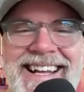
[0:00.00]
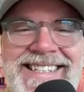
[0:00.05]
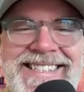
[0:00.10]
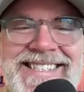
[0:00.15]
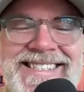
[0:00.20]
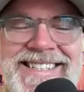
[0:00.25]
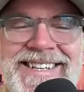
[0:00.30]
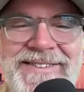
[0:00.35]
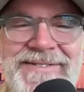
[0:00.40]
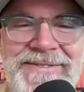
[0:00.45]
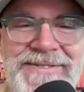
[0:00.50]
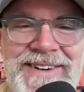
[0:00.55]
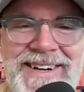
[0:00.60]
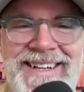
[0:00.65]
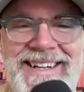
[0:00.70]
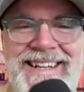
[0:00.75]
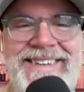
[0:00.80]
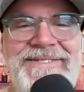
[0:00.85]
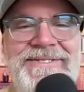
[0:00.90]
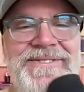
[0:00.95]
That's so
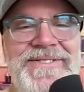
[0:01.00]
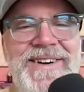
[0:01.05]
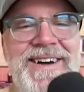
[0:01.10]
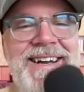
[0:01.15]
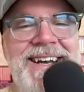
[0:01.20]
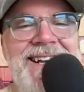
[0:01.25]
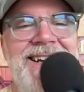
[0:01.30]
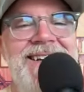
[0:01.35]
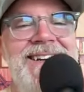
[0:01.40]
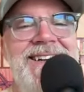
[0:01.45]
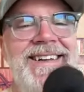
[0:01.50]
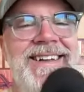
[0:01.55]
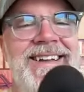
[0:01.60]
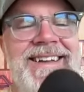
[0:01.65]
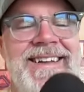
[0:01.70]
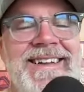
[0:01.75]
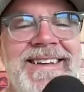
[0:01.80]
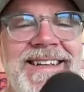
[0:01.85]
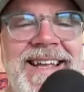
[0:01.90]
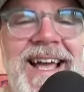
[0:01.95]
fucking funny.
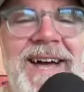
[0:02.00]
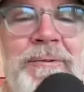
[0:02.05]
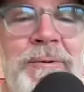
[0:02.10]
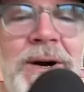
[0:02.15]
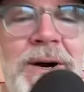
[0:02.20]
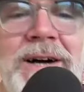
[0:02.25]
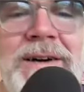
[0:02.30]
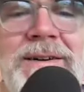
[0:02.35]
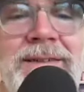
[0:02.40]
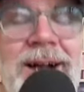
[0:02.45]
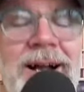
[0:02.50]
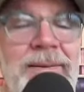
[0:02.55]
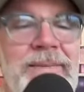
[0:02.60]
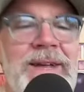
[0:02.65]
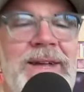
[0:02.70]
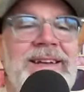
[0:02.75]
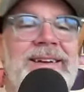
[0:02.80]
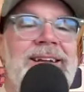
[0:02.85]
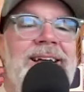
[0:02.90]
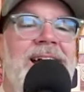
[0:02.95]
Yeah, well, I
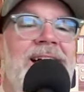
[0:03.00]
mean,